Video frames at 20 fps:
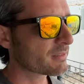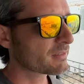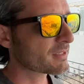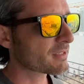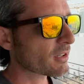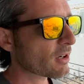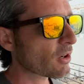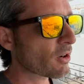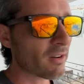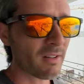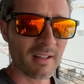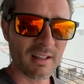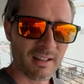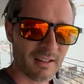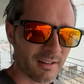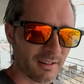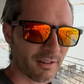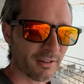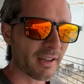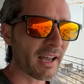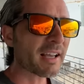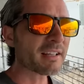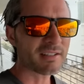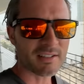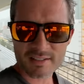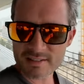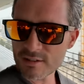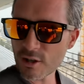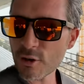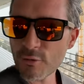So you guys
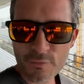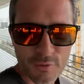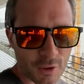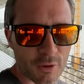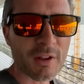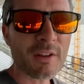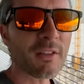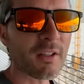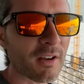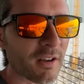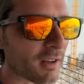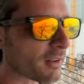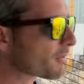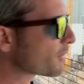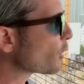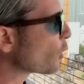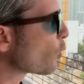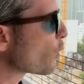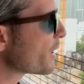can start feeling the